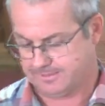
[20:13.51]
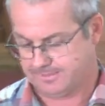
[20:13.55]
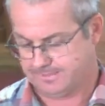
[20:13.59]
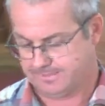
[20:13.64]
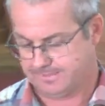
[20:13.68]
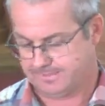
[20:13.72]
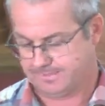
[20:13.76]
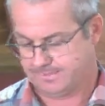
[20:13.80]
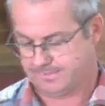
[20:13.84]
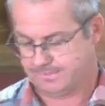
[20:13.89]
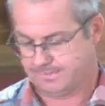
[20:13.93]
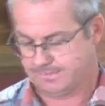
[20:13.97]

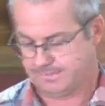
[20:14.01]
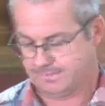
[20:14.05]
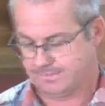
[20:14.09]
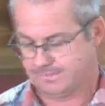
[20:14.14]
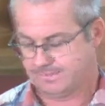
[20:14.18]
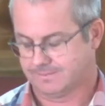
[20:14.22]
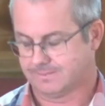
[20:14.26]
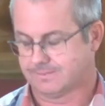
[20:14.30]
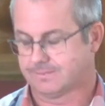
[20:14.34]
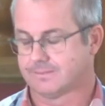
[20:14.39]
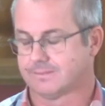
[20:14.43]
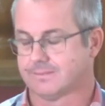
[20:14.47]

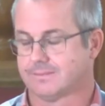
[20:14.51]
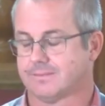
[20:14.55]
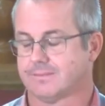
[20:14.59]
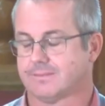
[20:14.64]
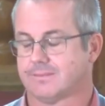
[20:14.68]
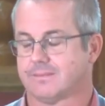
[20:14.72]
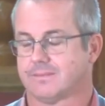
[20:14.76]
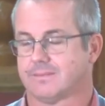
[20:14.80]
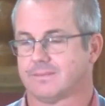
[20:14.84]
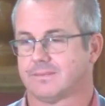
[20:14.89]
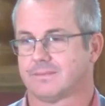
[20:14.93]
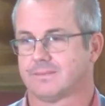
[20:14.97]

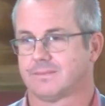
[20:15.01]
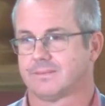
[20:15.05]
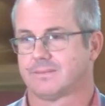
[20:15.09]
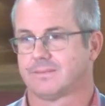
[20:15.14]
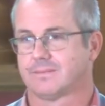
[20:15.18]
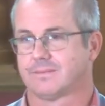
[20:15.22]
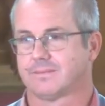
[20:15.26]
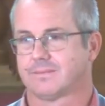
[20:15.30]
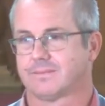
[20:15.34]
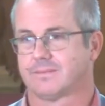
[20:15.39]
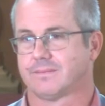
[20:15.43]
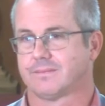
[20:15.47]

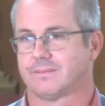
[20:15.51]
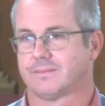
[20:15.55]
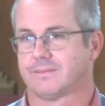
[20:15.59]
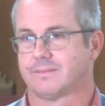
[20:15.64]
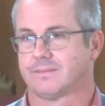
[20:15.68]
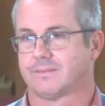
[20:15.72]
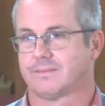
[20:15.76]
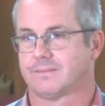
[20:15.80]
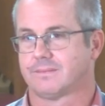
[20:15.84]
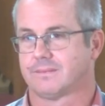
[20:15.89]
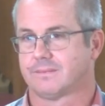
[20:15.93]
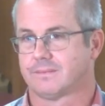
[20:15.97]

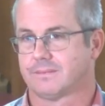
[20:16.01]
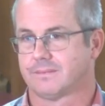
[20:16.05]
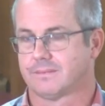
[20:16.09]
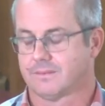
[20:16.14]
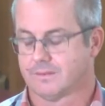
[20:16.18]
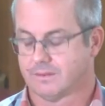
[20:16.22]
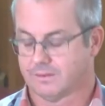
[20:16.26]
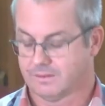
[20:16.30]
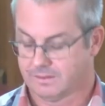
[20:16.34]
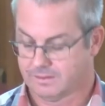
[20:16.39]
(silence)